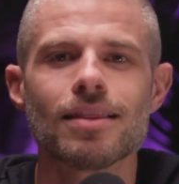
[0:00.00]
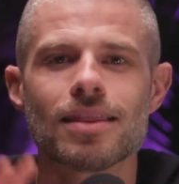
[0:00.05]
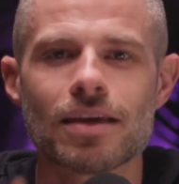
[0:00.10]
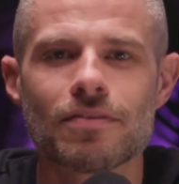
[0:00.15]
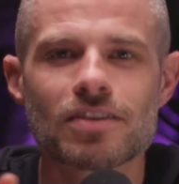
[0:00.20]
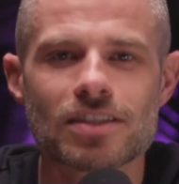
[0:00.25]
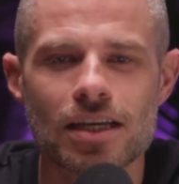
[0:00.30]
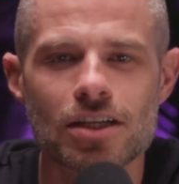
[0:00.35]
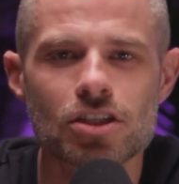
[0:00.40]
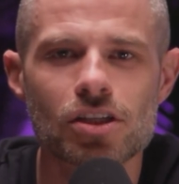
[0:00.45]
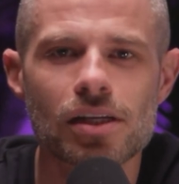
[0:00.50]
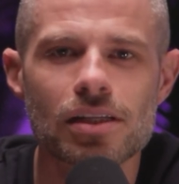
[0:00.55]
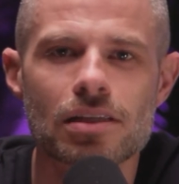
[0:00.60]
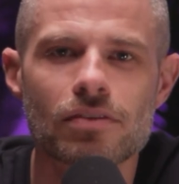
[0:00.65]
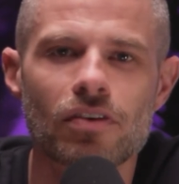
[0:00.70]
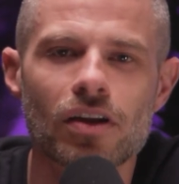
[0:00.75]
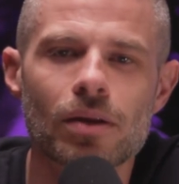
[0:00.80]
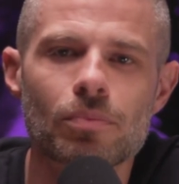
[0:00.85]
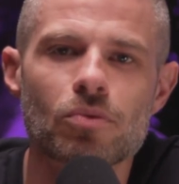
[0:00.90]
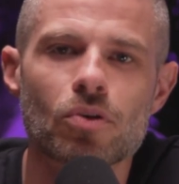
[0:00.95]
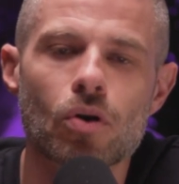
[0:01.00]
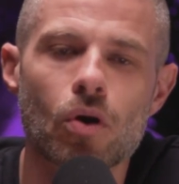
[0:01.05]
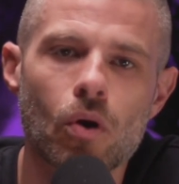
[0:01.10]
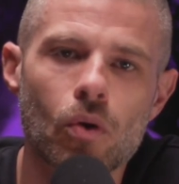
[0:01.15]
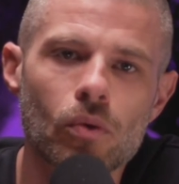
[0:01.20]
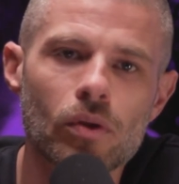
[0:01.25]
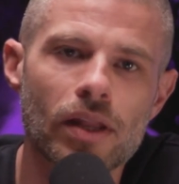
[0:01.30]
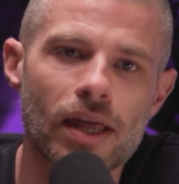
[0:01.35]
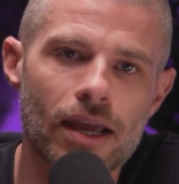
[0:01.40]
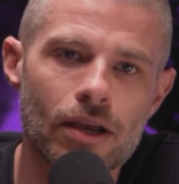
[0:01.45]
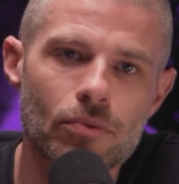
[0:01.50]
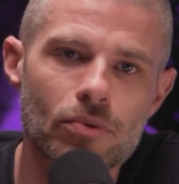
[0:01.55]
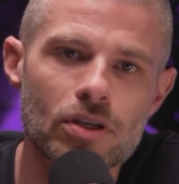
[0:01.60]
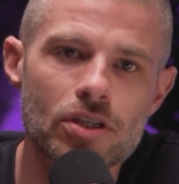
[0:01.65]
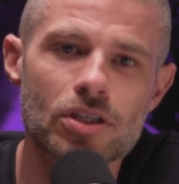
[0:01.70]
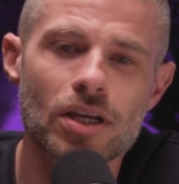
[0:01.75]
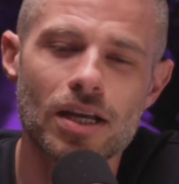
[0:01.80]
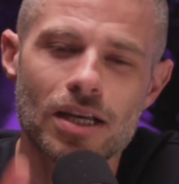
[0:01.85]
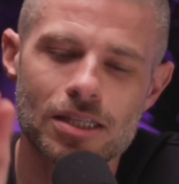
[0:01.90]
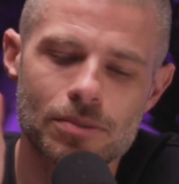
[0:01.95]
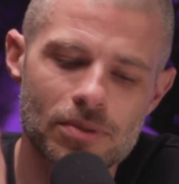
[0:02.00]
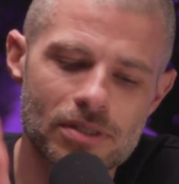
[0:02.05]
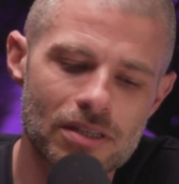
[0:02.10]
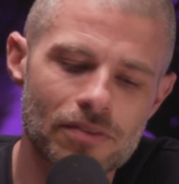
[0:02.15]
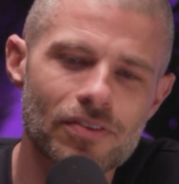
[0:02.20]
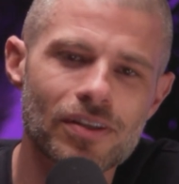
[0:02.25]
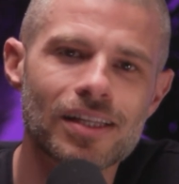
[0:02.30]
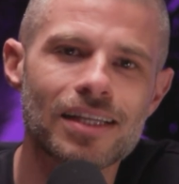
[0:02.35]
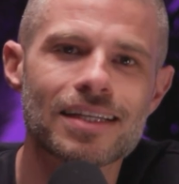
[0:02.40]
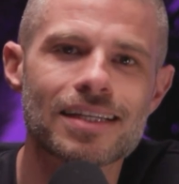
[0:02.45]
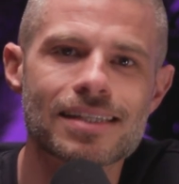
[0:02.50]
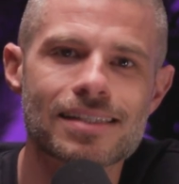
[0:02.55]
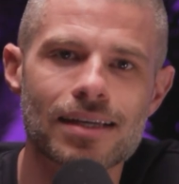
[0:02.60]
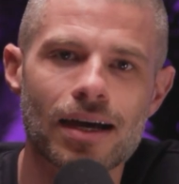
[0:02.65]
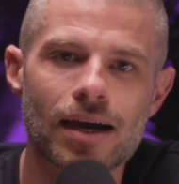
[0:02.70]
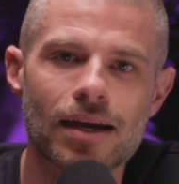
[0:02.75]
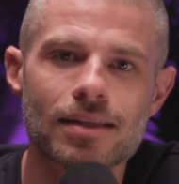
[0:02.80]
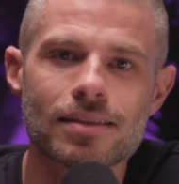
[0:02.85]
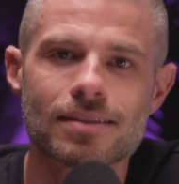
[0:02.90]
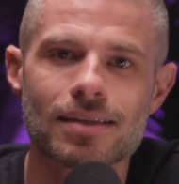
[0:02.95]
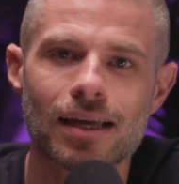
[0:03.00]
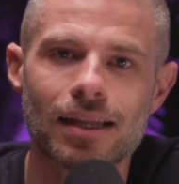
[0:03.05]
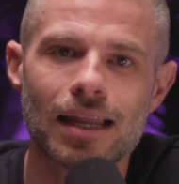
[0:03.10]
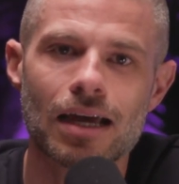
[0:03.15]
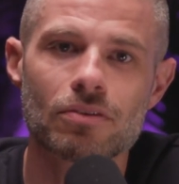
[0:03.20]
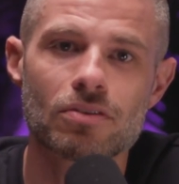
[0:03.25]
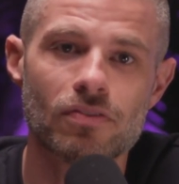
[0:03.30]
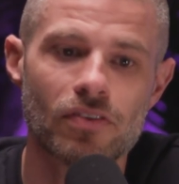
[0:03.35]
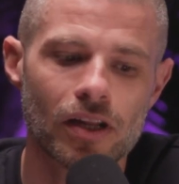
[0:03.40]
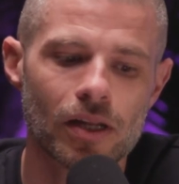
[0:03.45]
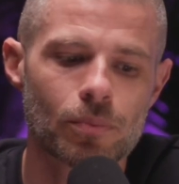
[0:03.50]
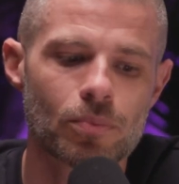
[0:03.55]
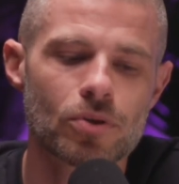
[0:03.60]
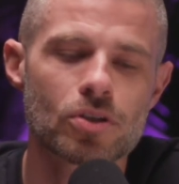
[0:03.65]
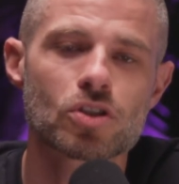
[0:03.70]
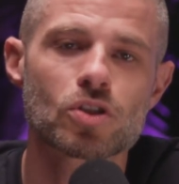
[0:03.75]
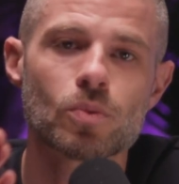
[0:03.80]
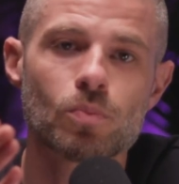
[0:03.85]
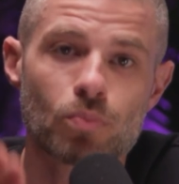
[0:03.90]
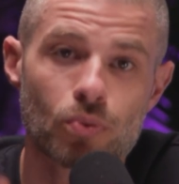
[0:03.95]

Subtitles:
They've essentially developed their own language specifically designed to allow developers to